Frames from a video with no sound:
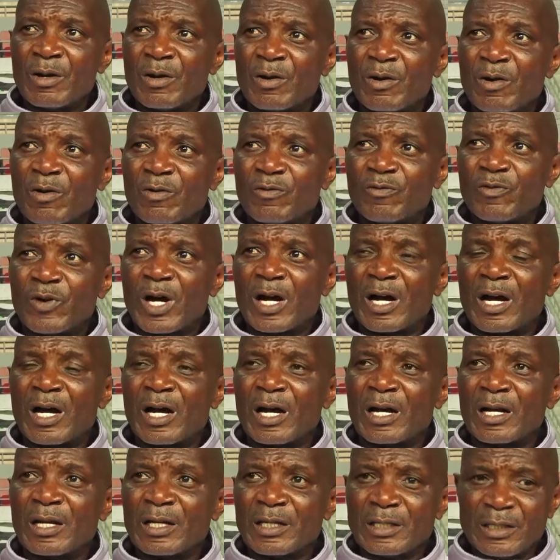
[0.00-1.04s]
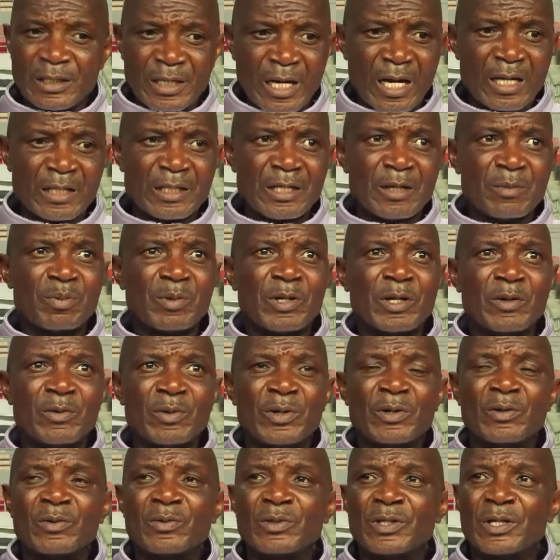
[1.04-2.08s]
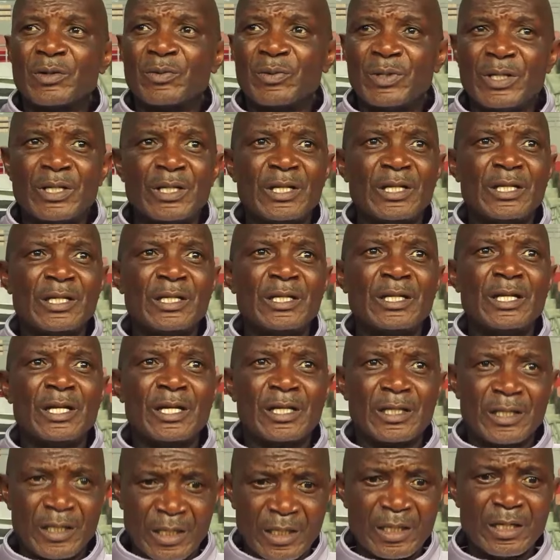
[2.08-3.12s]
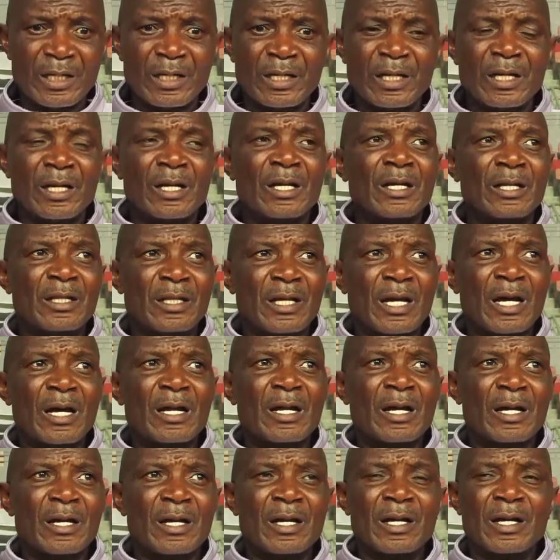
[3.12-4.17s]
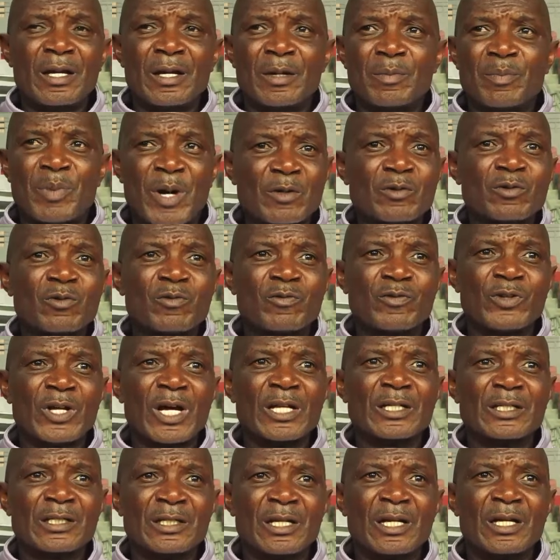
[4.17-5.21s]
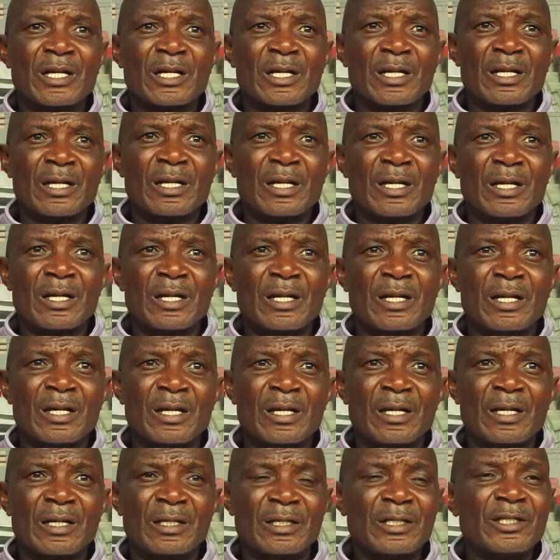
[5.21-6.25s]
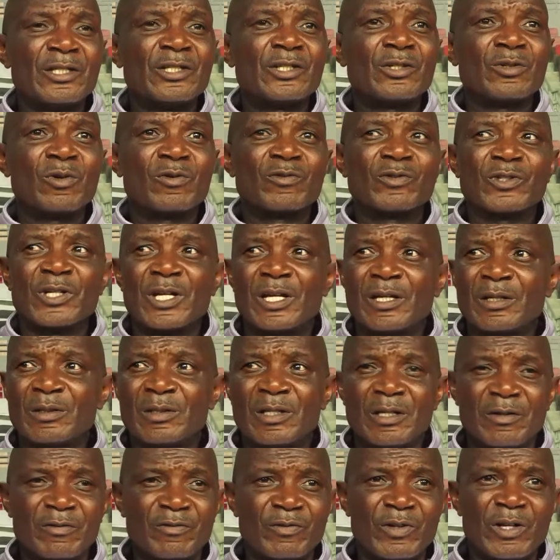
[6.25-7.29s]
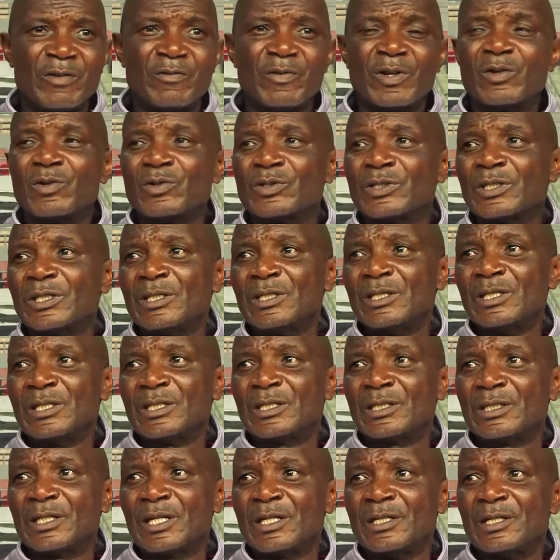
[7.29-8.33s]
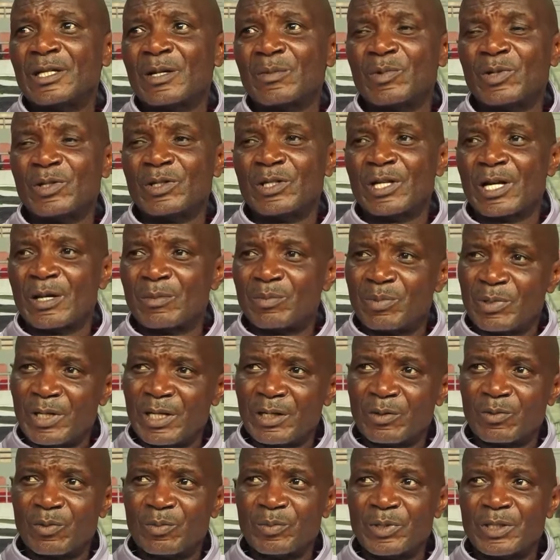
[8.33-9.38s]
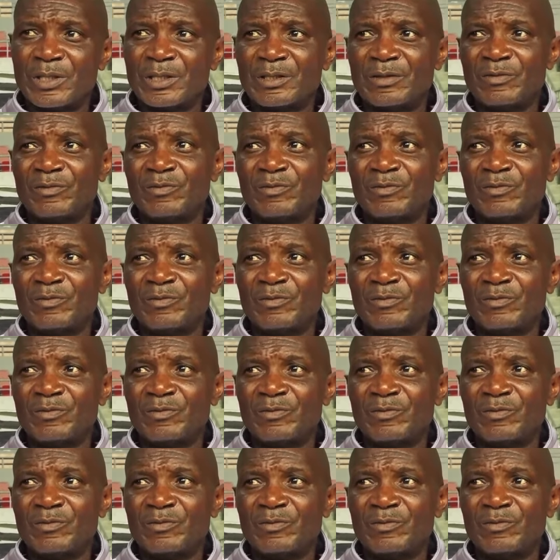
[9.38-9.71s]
of, they play well, they win in here, then they are a part of that history of saying they've never lost in this stadium, and they are playing competitive